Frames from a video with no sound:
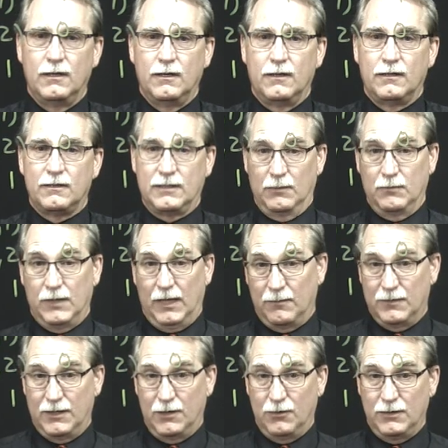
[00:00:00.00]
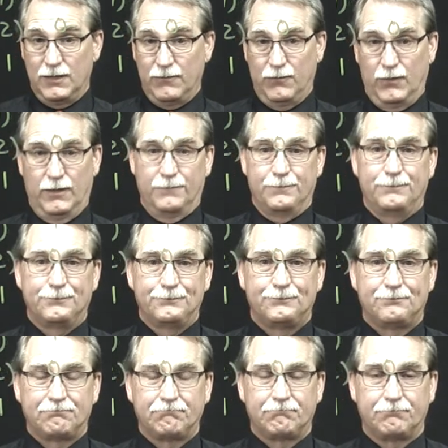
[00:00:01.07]
sometimes they're different.
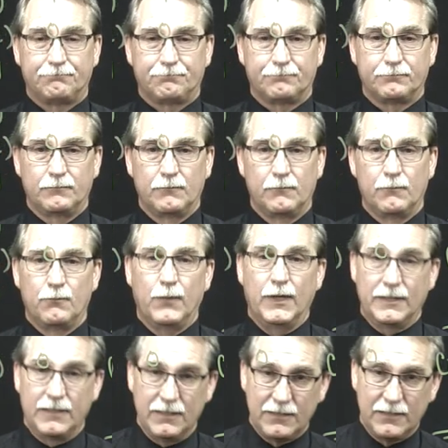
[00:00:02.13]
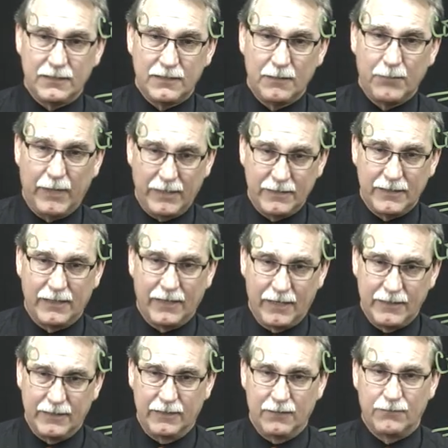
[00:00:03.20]
But this is the basic
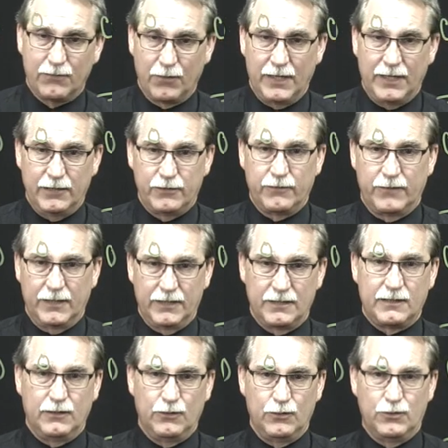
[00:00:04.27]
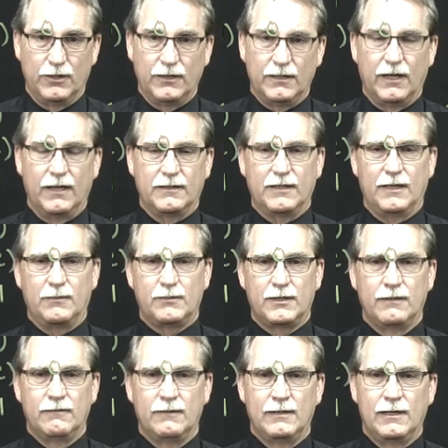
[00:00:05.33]
idea for each of these solution concepts.
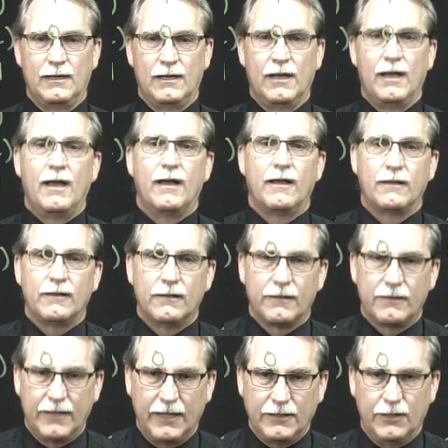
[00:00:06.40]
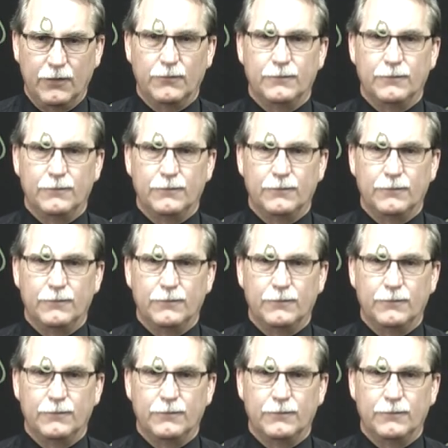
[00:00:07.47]
Thank you.